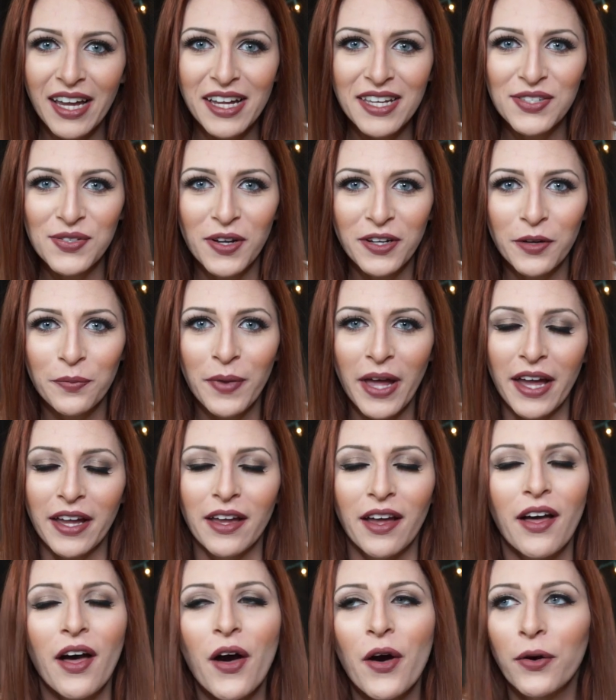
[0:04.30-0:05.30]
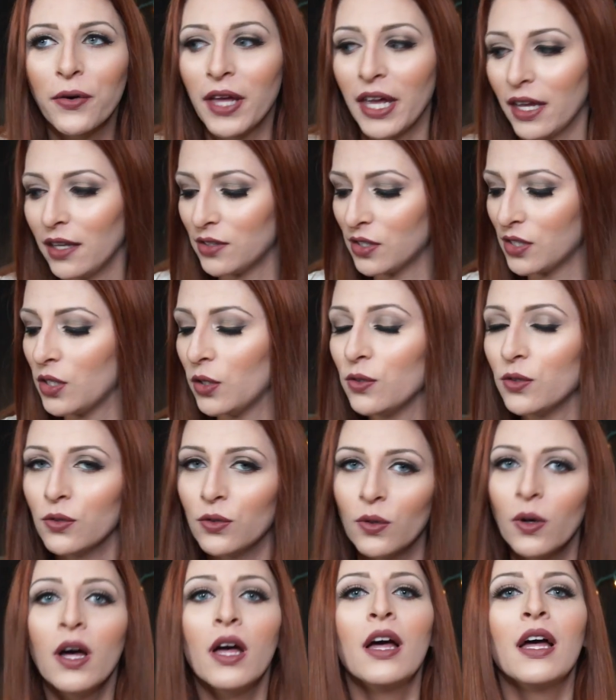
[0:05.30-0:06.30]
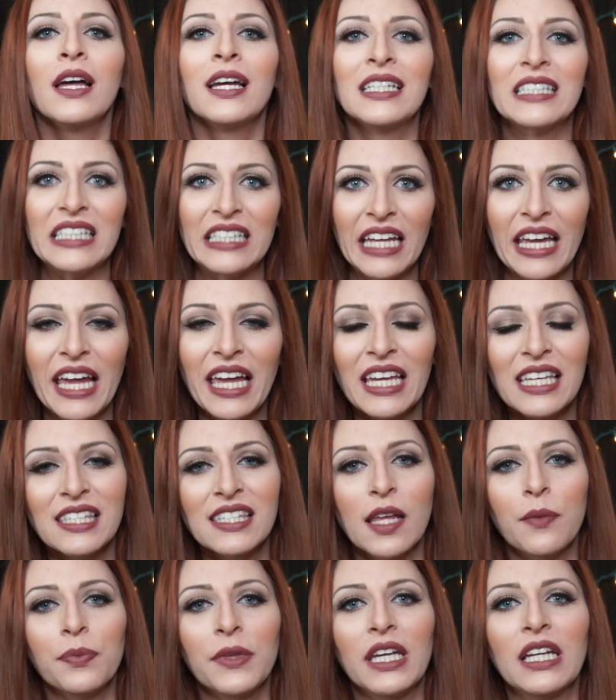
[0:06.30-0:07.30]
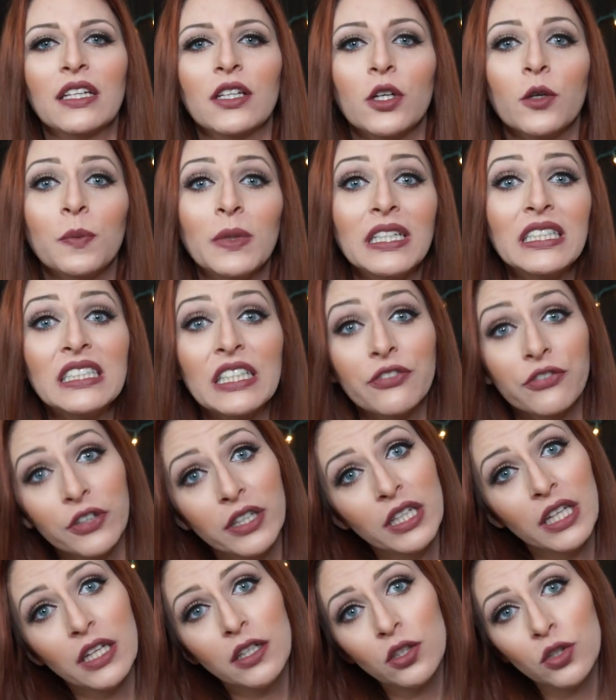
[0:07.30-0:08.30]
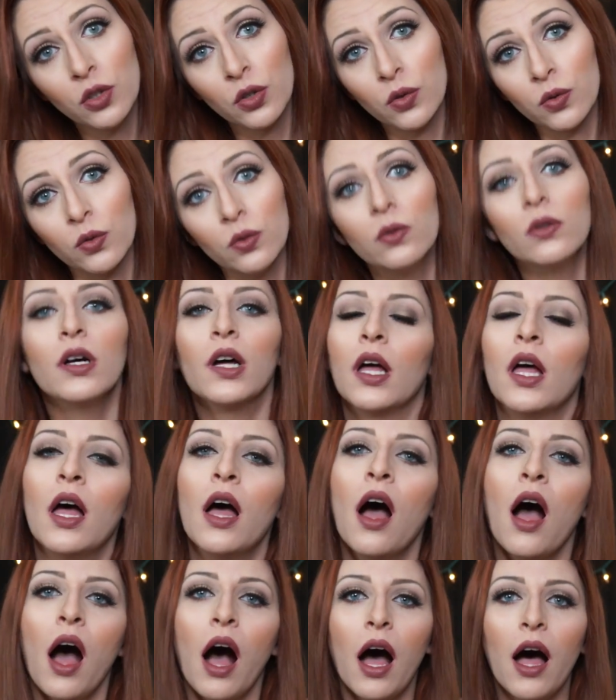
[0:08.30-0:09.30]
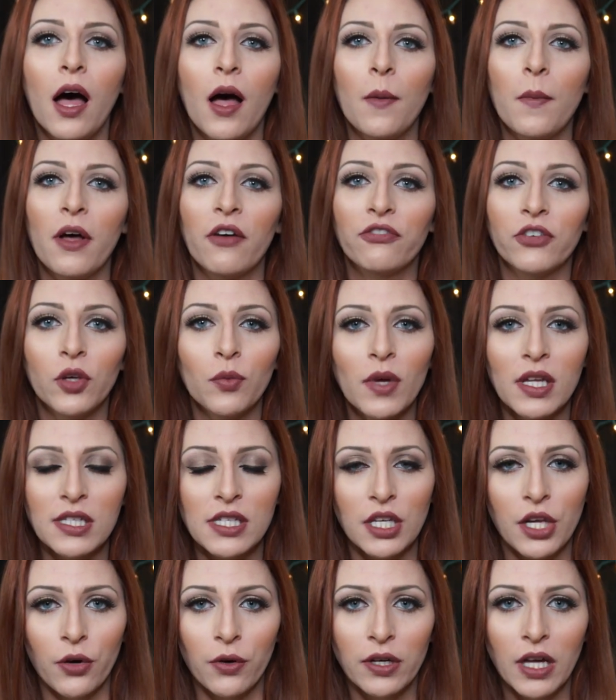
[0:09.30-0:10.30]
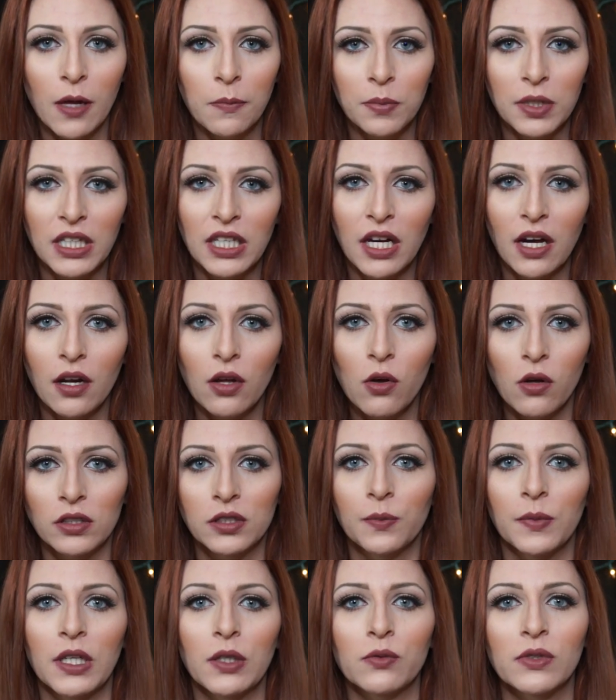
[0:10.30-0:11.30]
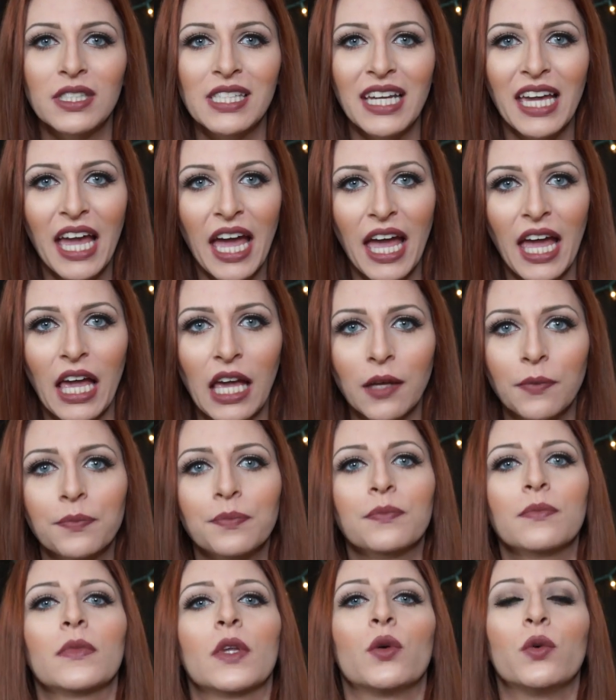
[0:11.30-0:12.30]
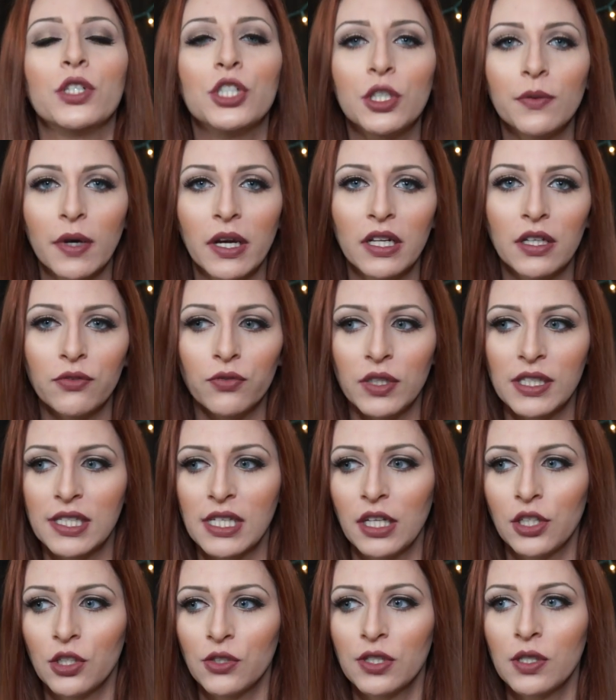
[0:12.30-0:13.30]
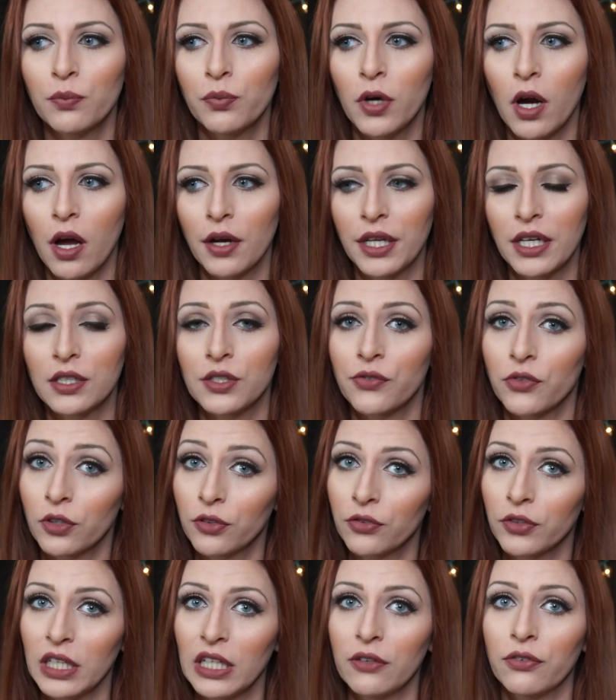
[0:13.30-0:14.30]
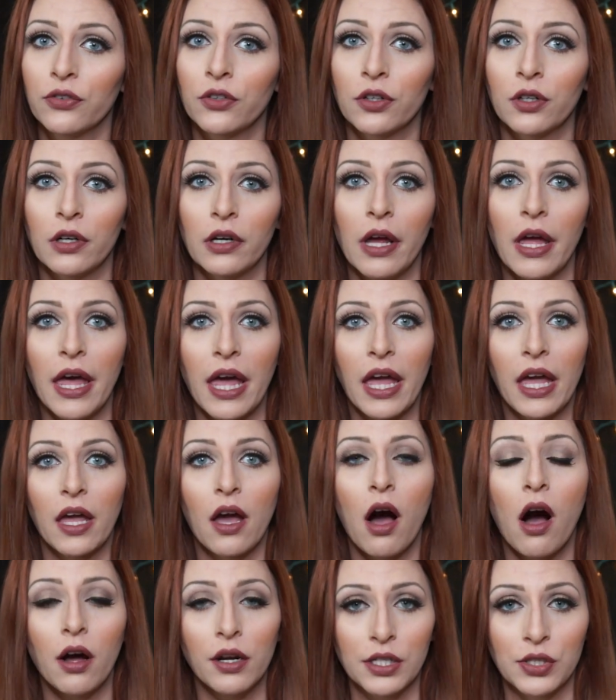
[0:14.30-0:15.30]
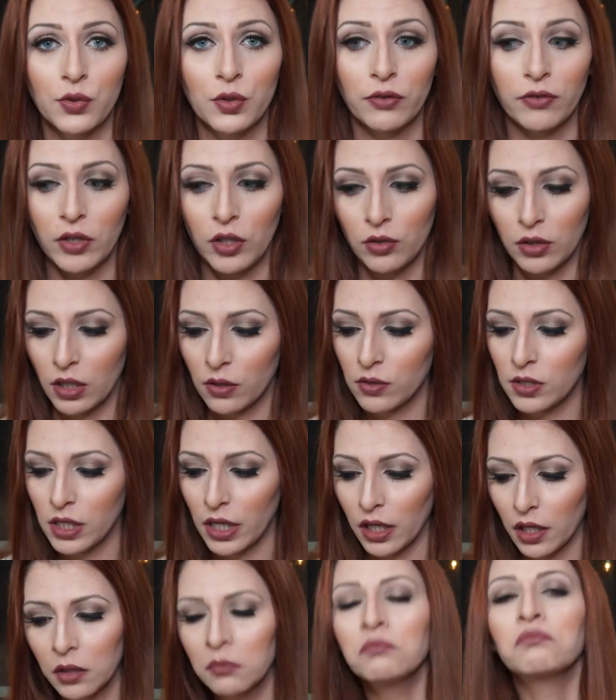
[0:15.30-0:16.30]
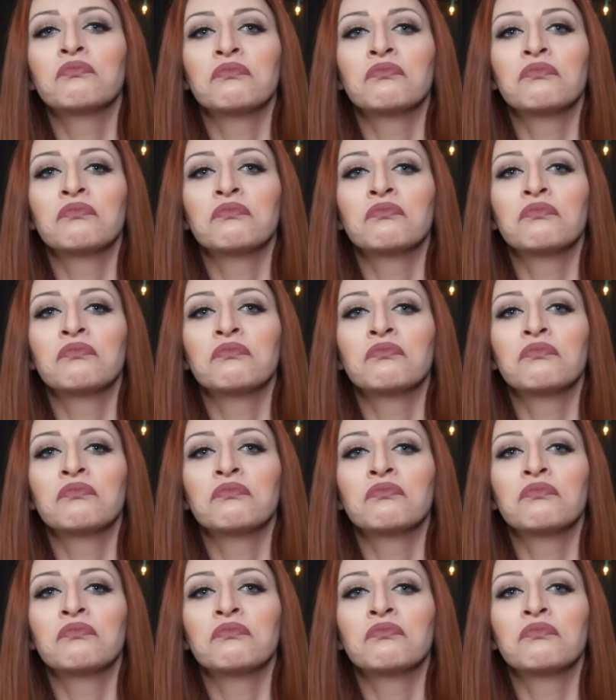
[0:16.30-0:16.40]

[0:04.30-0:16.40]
guys, welcome back. Okay, so today is something a little bit different and new. A few months ago, a company got a hold of me and was like, hey, would you mind if we send you some products for free for a honest review? And I was like,